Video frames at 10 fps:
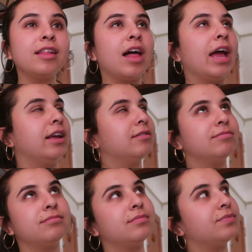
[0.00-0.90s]
like,
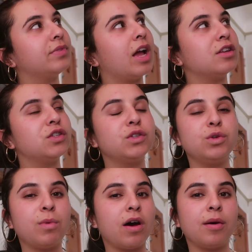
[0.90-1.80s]
I'll still
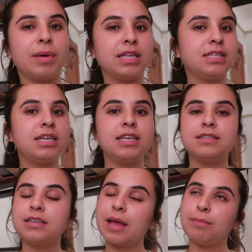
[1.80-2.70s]
do well on my
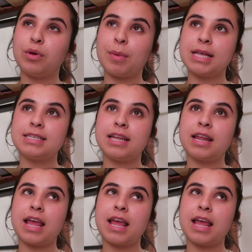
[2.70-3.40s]
T's, and boom, I did.